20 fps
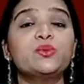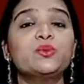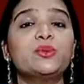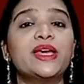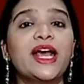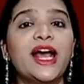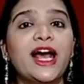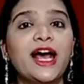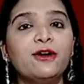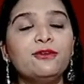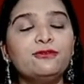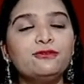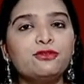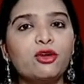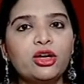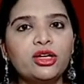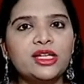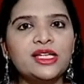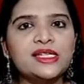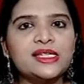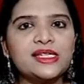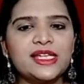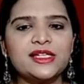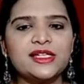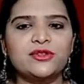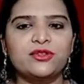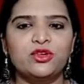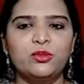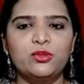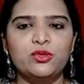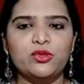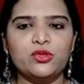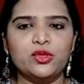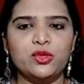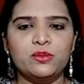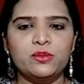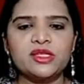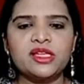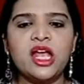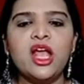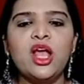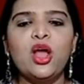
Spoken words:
We have 46 chromosomes,